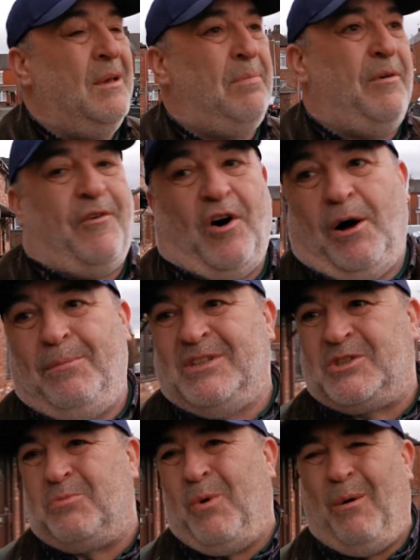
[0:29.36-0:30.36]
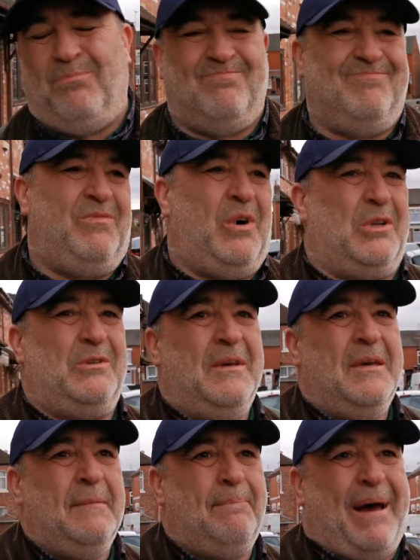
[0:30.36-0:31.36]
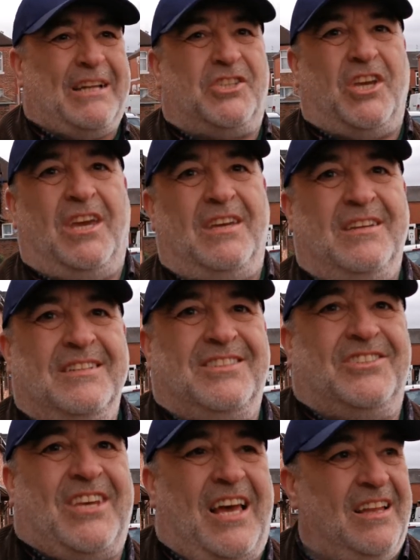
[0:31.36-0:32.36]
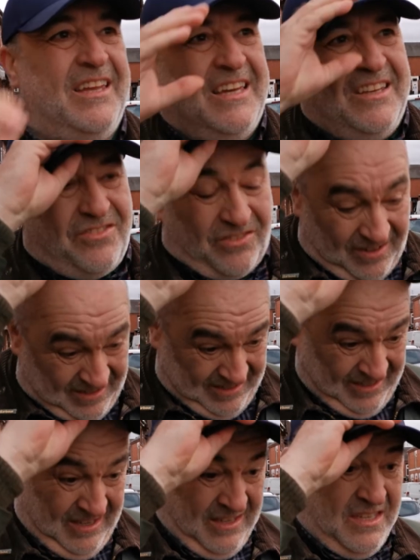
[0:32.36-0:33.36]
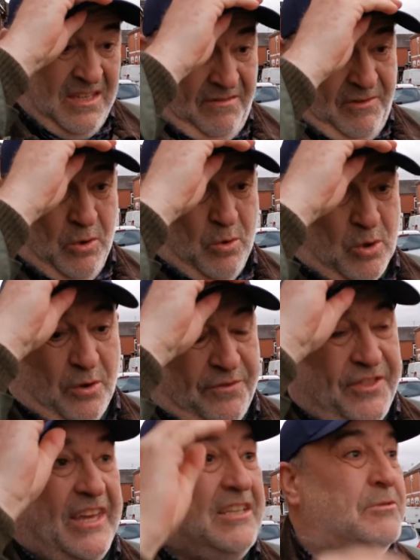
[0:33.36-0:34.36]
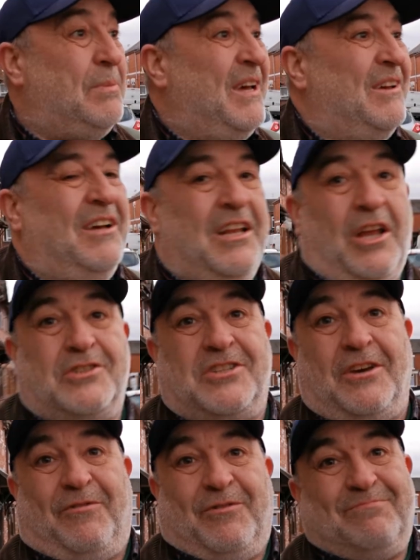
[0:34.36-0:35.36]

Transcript: Performance one, well, patchy to say at least. Few good things, but a lot of